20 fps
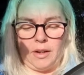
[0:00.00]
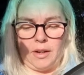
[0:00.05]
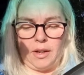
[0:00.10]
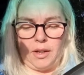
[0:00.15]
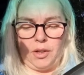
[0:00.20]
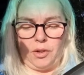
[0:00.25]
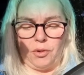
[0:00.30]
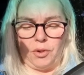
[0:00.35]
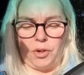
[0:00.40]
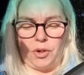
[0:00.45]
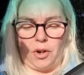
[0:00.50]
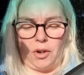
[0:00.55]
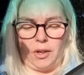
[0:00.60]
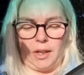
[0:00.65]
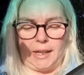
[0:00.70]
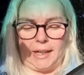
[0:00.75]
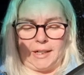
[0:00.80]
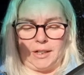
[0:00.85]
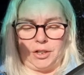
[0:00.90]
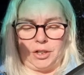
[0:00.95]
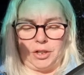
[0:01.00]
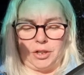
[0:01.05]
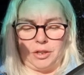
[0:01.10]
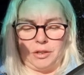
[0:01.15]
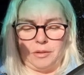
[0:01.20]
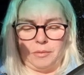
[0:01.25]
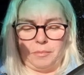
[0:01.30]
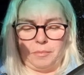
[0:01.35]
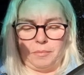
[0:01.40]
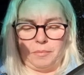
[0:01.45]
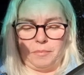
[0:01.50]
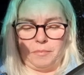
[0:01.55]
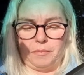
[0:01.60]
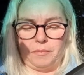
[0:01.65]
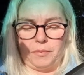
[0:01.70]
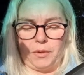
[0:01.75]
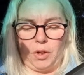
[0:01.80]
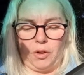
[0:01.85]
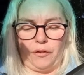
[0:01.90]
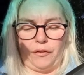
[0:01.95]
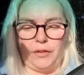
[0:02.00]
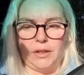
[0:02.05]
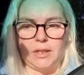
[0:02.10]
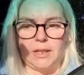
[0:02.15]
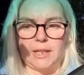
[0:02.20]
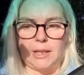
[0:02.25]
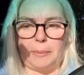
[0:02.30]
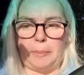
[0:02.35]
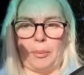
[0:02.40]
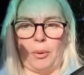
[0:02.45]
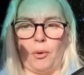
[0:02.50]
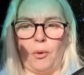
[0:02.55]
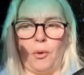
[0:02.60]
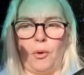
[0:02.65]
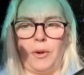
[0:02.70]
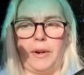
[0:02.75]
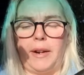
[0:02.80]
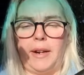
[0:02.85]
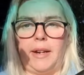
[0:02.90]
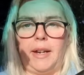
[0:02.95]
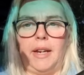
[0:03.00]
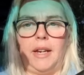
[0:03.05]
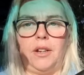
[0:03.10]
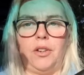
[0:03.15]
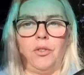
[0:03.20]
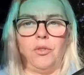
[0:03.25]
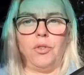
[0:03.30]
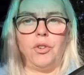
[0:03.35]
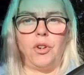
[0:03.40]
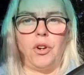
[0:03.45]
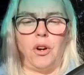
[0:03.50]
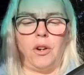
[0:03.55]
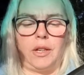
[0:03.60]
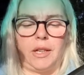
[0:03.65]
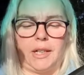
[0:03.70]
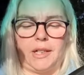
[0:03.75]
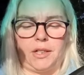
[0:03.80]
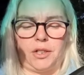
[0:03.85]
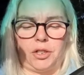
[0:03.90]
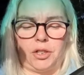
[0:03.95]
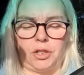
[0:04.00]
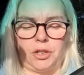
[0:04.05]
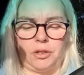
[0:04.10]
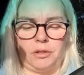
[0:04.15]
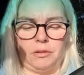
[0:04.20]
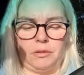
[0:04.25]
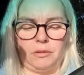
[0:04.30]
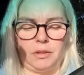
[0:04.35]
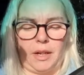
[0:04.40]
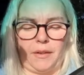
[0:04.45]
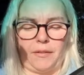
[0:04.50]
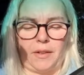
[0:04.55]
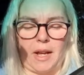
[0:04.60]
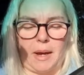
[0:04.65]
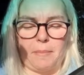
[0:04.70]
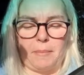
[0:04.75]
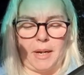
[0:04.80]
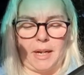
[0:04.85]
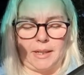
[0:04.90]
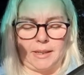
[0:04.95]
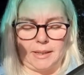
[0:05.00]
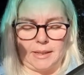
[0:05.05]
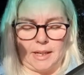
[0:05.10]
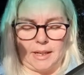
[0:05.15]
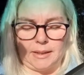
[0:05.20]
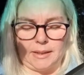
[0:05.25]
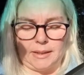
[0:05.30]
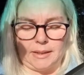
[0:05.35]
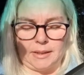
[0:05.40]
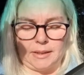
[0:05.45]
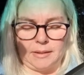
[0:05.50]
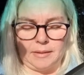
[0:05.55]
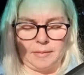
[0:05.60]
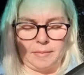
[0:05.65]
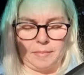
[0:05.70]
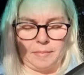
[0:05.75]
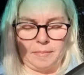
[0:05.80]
your knowledge. You'll feel supported in your knowledge, if that makes sense.